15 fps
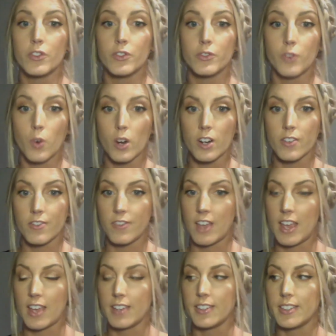4
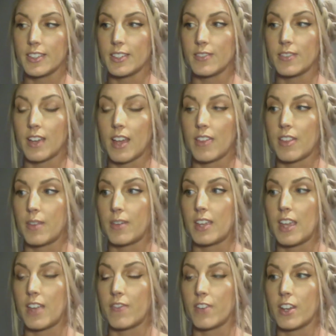face, and then we
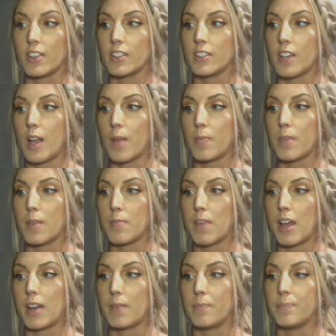can't forget the top and
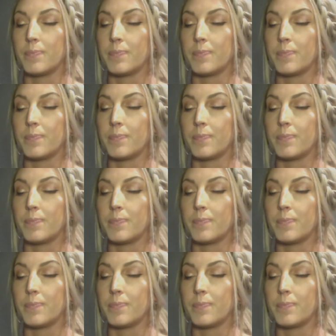bottom.